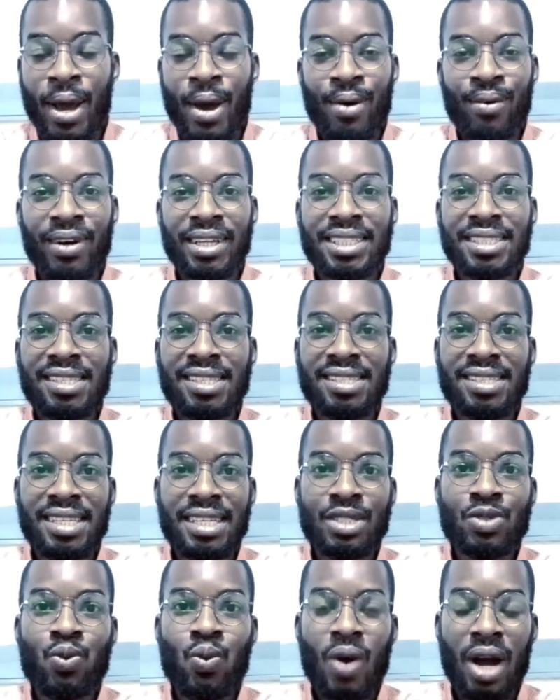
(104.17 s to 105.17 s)
Well, this is
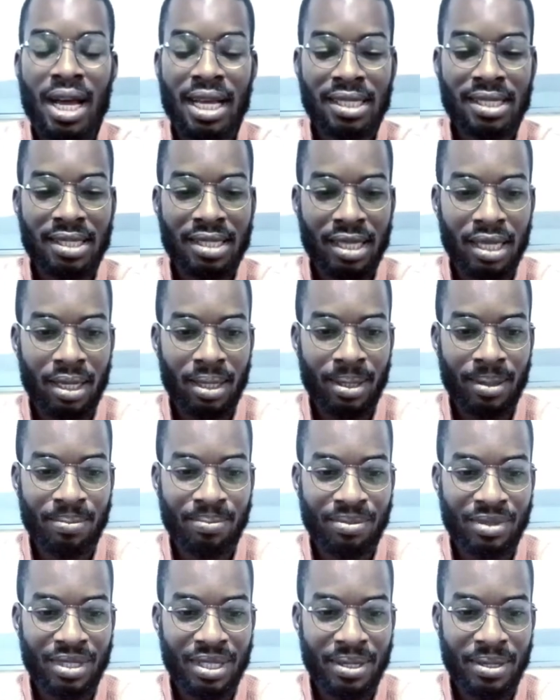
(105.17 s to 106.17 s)
it. Once uh,
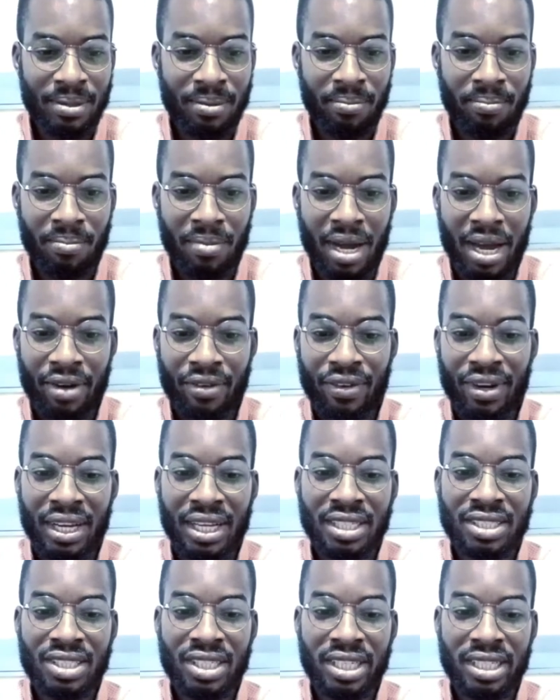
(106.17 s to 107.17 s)
the
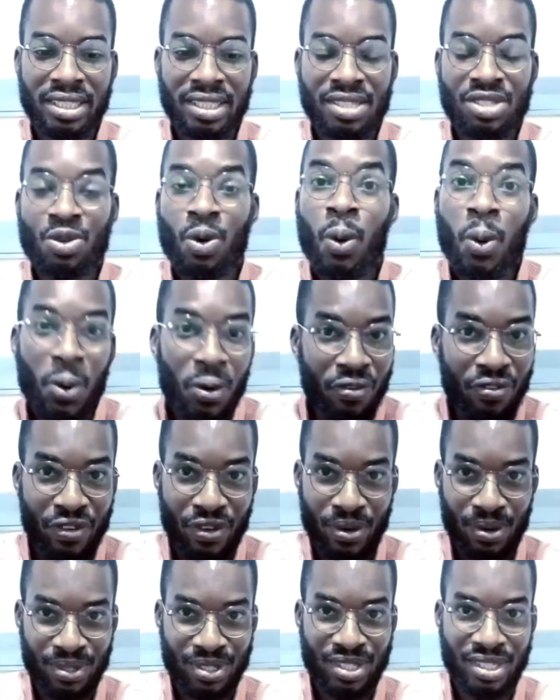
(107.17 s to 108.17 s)
marriage, it is
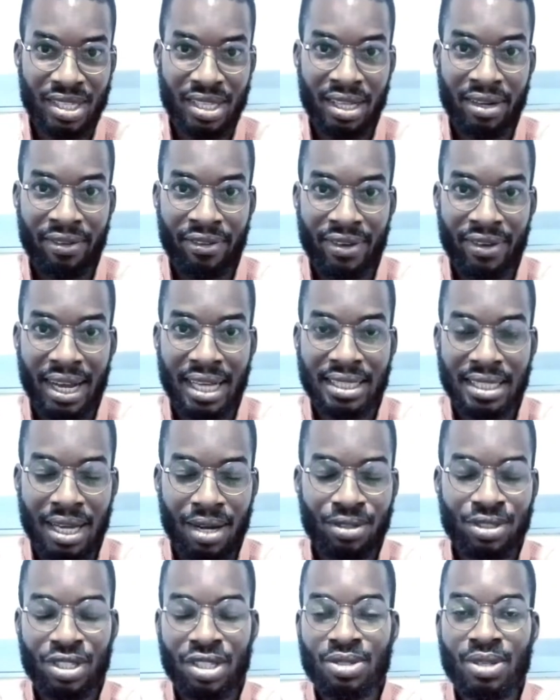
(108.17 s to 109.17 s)
obvious, right?
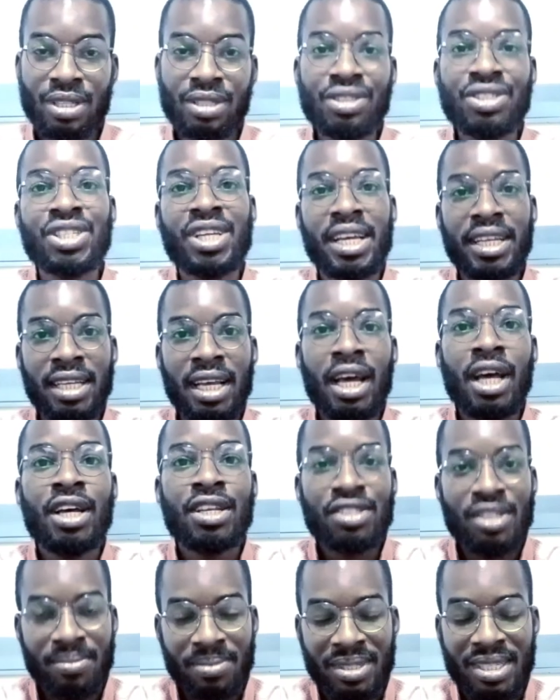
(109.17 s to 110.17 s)
I just want to share
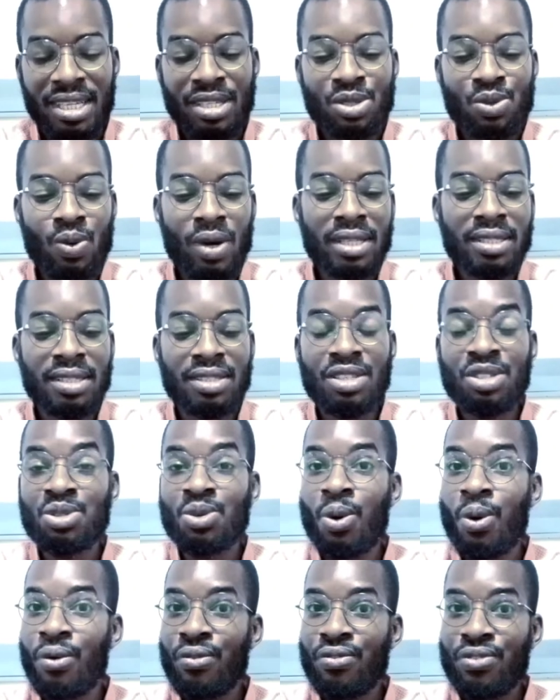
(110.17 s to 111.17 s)
some things. Once it is
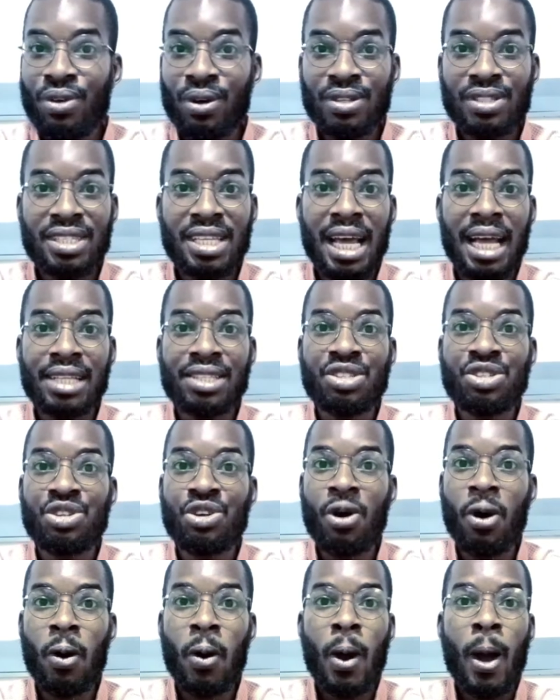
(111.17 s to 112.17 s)
obvious that
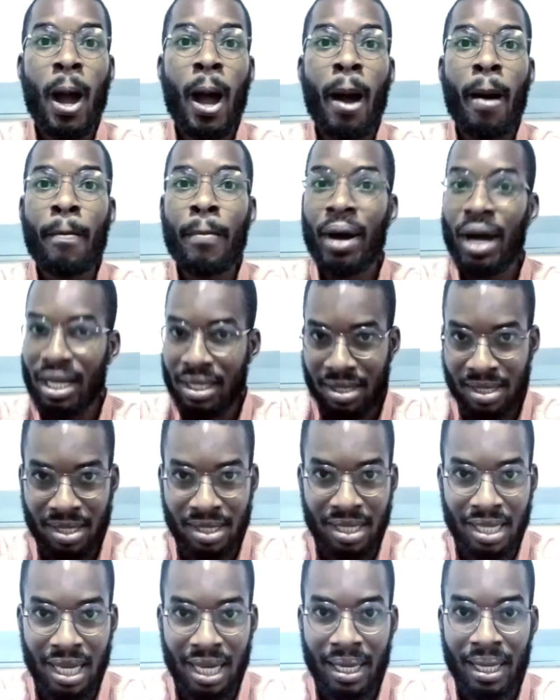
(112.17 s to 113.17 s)
your
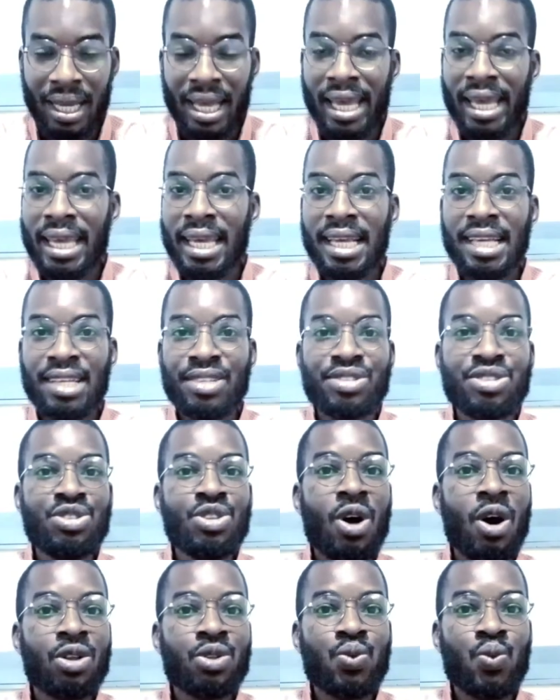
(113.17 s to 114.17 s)
partner is
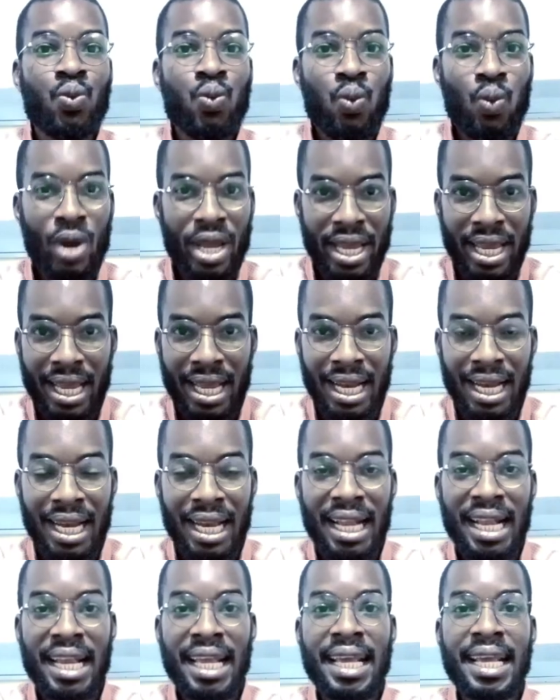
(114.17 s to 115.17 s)
not
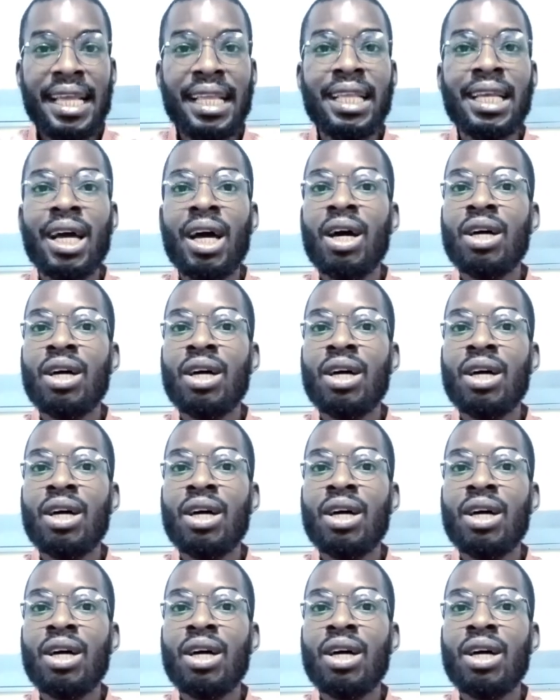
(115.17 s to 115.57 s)
willing